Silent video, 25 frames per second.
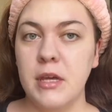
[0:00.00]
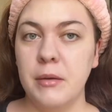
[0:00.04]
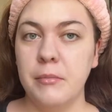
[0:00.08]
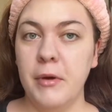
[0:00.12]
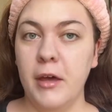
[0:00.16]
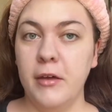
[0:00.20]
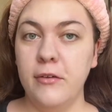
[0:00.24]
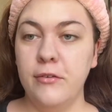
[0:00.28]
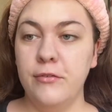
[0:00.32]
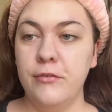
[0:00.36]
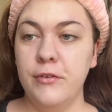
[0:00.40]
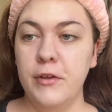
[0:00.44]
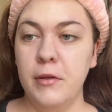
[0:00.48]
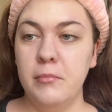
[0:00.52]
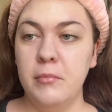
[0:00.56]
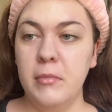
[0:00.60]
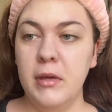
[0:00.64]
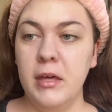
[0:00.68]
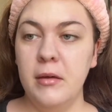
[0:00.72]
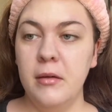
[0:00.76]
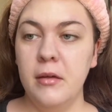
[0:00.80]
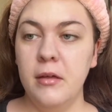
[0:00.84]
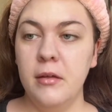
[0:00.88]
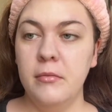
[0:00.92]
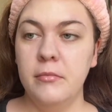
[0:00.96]
my Fit
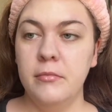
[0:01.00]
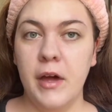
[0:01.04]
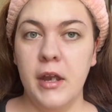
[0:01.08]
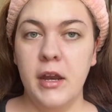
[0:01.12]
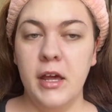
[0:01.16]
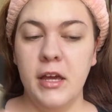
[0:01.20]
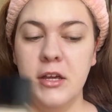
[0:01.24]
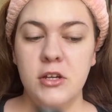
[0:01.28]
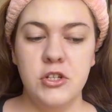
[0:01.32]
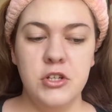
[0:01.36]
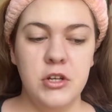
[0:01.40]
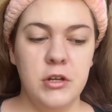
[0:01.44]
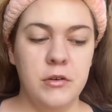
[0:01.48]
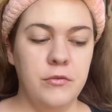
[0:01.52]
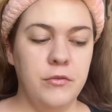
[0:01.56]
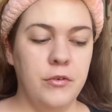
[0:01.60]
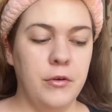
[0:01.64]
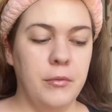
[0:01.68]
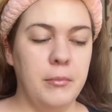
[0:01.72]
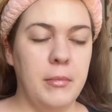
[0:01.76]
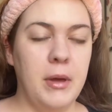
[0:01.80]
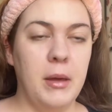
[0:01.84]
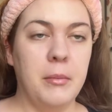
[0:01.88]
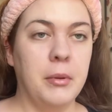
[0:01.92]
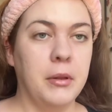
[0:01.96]
Me foundation
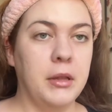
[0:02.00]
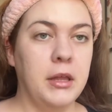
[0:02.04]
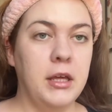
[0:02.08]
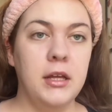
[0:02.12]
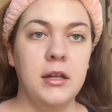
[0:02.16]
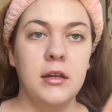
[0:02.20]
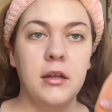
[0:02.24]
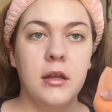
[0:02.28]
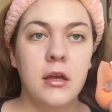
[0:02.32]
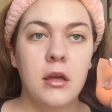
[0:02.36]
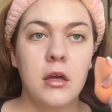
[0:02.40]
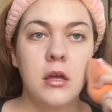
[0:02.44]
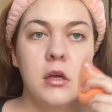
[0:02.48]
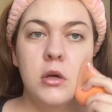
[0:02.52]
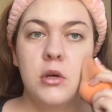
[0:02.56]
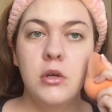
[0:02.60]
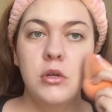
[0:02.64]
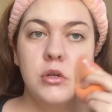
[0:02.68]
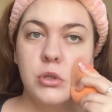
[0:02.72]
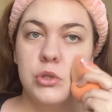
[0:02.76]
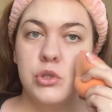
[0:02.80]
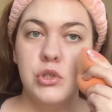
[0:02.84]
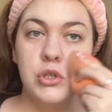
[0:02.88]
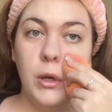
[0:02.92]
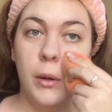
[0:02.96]
from Maybelline.
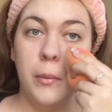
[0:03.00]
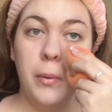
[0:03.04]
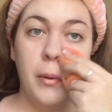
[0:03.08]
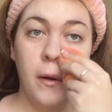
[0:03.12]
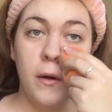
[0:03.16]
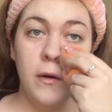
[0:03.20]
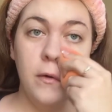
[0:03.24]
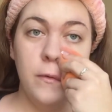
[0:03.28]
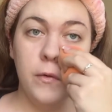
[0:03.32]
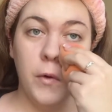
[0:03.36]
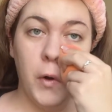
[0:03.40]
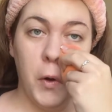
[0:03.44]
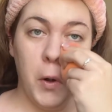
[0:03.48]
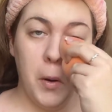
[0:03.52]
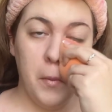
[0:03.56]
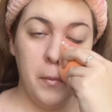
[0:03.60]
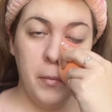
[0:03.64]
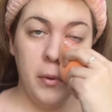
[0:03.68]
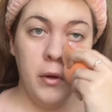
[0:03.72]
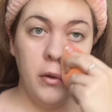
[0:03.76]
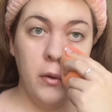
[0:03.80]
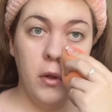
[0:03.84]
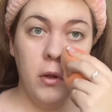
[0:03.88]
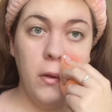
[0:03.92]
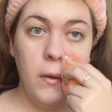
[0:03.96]
Super
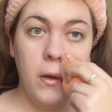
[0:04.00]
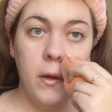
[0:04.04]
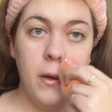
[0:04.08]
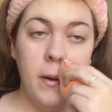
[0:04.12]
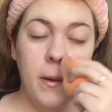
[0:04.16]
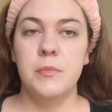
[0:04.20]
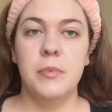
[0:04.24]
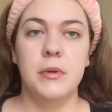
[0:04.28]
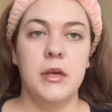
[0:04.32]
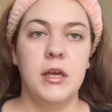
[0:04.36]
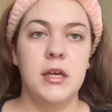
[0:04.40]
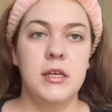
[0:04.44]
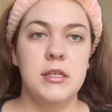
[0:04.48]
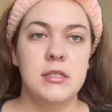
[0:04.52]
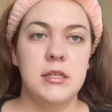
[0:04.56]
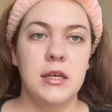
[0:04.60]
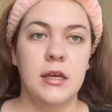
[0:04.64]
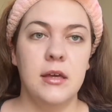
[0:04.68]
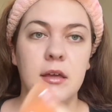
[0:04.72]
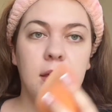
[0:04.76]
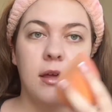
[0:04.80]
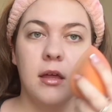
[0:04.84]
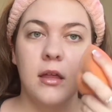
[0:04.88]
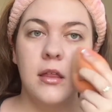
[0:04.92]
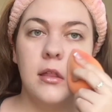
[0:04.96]
affordable,
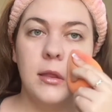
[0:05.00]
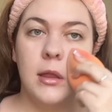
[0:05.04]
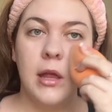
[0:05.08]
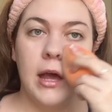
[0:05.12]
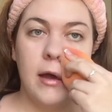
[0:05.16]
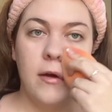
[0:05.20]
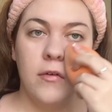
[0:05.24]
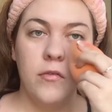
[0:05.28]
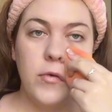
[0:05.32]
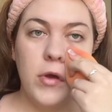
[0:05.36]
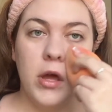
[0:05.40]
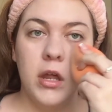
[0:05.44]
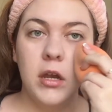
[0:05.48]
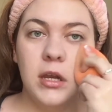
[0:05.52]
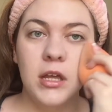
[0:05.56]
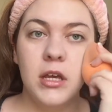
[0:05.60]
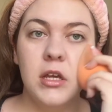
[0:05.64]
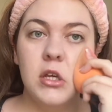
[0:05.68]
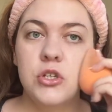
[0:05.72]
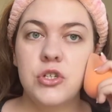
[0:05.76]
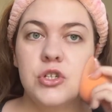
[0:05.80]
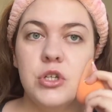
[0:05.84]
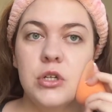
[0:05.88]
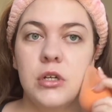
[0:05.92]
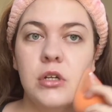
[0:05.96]
placing that
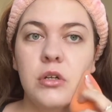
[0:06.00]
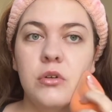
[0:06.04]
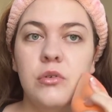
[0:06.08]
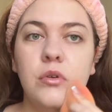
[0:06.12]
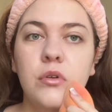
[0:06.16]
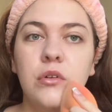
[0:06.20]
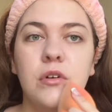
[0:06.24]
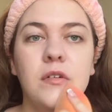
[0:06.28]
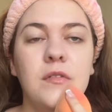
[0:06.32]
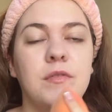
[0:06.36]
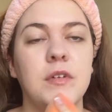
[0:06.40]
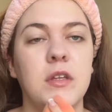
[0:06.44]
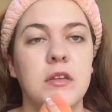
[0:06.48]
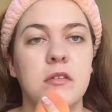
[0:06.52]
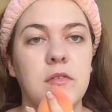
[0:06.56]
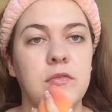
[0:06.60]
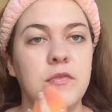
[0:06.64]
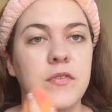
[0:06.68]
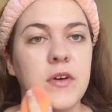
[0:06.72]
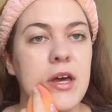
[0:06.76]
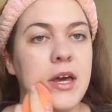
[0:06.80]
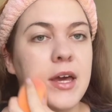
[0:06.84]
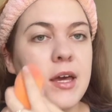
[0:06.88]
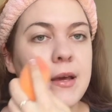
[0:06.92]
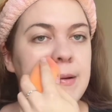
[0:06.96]
foundation all over the
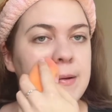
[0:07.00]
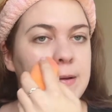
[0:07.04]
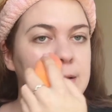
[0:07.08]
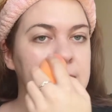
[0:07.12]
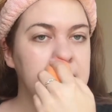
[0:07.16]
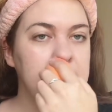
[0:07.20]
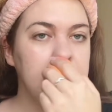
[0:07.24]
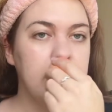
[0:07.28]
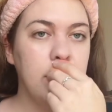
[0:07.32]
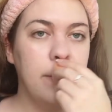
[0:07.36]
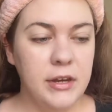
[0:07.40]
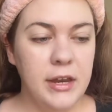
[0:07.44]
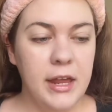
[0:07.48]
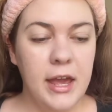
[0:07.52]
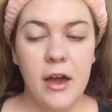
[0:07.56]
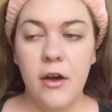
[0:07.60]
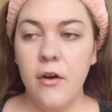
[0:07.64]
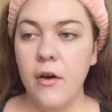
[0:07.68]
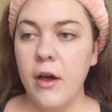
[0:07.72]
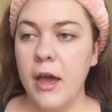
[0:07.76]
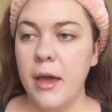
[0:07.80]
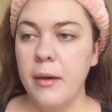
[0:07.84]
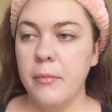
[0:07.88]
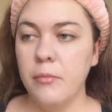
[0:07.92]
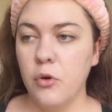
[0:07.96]
face. Now
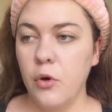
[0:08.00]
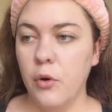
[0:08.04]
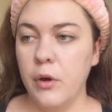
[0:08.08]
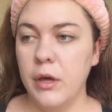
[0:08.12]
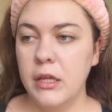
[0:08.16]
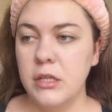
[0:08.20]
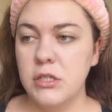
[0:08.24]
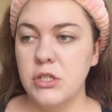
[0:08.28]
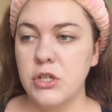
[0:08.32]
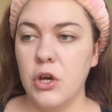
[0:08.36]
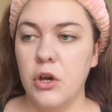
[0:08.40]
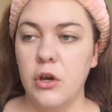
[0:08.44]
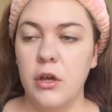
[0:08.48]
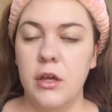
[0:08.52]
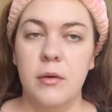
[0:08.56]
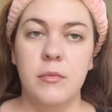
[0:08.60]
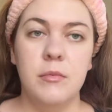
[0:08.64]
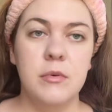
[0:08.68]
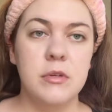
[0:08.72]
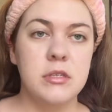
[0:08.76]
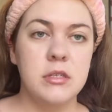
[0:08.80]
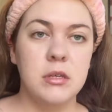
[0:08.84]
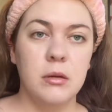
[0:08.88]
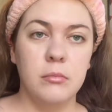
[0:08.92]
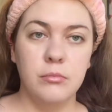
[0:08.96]
I'm going to go in
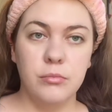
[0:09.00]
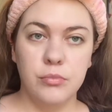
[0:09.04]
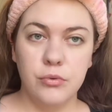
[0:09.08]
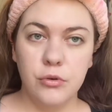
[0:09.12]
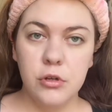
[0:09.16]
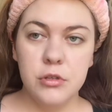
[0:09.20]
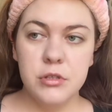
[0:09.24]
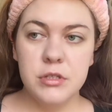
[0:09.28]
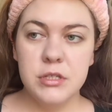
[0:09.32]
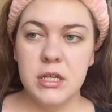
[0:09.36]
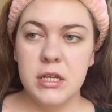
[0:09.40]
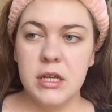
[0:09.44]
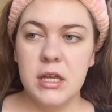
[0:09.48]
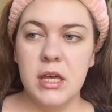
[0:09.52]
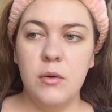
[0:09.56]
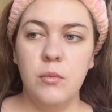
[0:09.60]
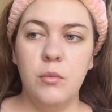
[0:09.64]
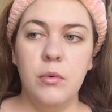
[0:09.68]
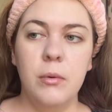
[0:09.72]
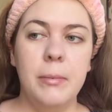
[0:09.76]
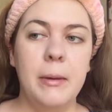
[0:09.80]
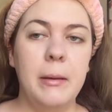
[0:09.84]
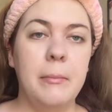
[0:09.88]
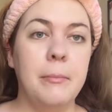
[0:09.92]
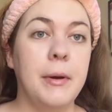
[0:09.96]
with some bronzer. It
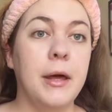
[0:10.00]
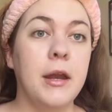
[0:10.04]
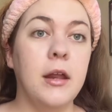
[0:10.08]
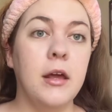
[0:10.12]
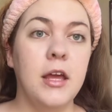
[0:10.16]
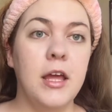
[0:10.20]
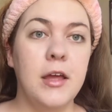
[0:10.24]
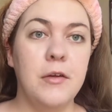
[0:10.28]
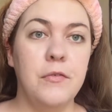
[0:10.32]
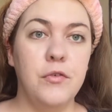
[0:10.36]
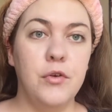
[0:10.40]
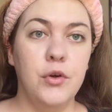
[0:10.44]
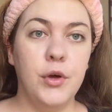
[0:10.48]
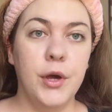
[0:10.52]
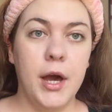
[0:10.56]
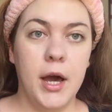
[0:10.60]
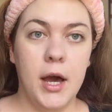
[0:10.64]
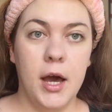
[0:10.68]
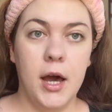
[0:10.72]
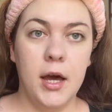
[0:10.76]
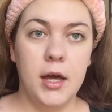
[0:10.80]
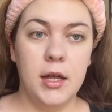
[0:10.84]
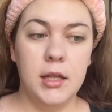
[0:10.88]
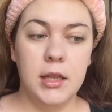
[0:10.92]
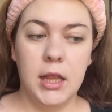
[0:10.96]
would be better if you
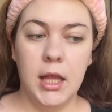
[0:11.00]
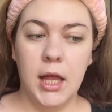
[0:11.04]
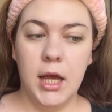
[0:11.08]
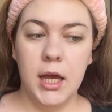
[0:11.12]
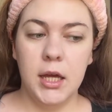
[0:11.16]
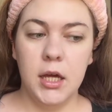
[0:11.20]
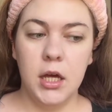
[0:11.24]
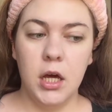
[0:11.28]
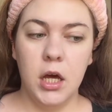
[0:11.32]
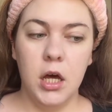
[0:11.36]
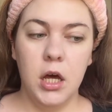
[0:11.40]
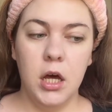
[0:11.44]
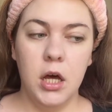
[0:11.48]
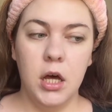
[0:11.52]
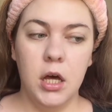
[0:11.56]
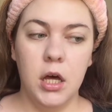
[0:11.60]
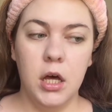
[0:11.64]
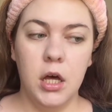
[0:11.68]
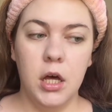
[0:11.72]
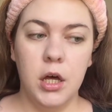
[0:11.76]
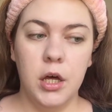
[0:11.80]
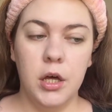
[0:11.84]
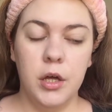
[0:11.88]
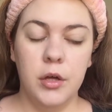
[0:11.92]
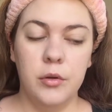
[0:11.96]
had like
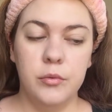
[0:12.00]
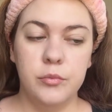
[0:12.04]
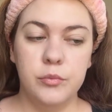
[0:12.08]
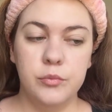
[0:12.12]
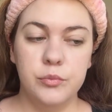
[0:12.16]
a